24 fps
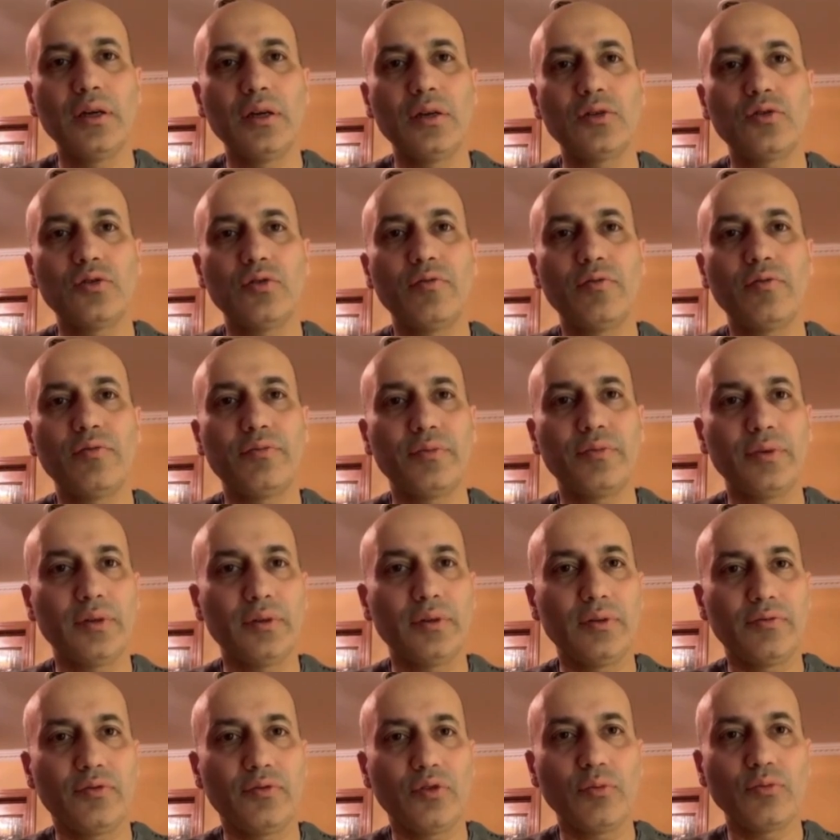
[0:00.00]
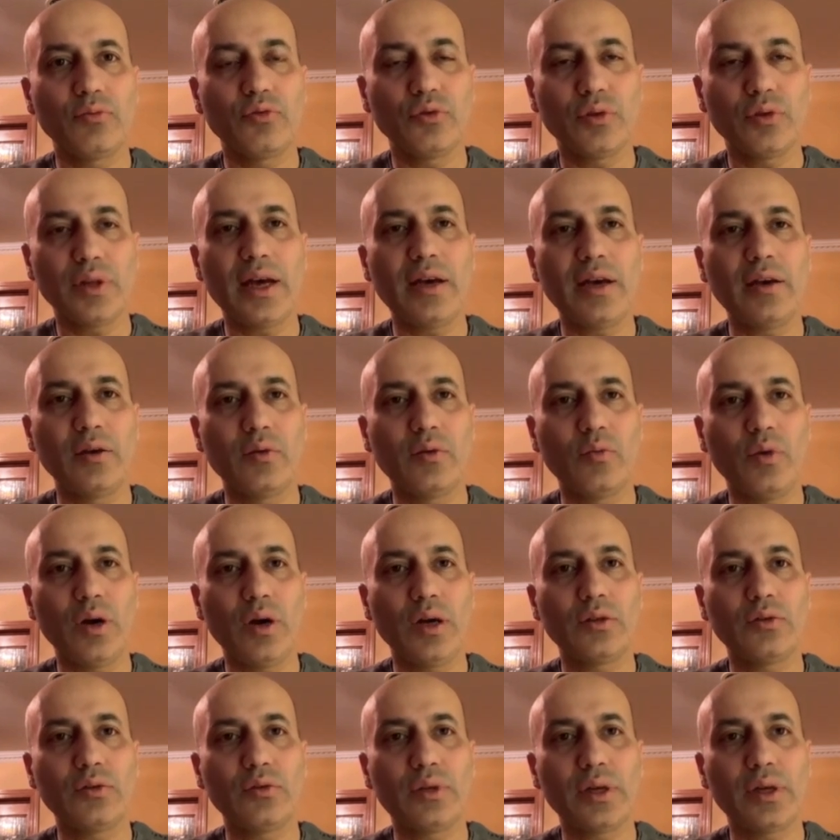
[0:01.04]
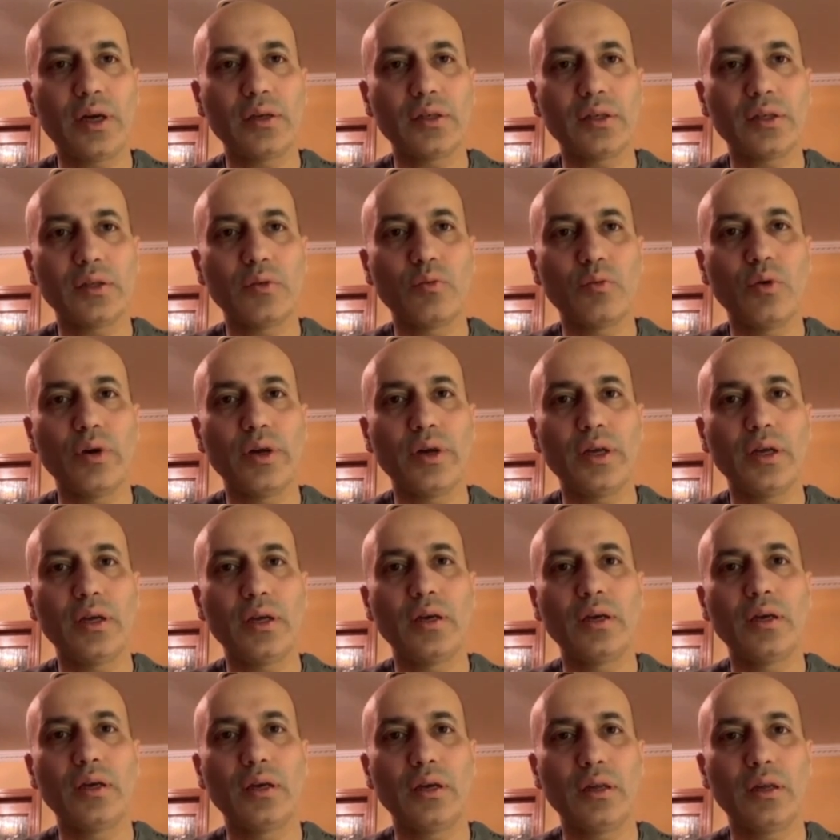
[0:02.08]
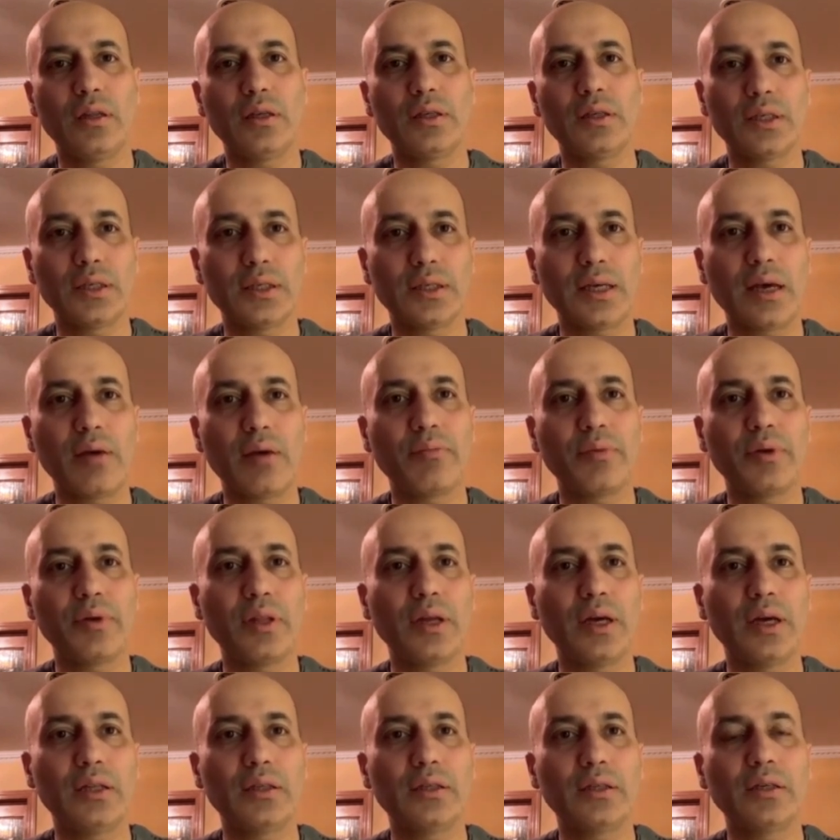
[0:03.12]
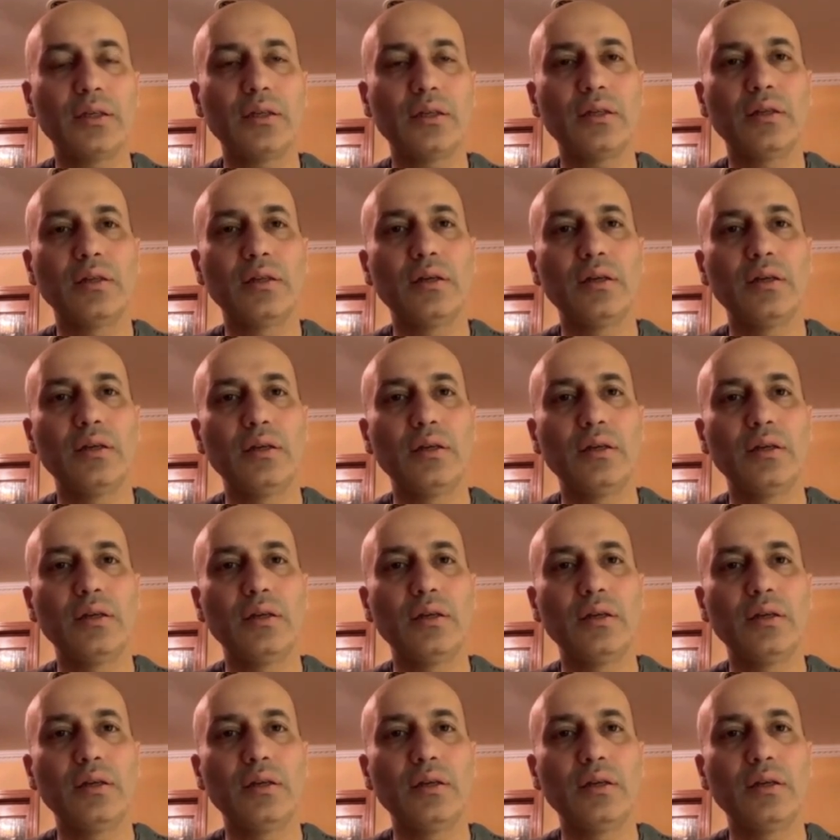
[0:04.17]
So from July 1, 2020, in this example, until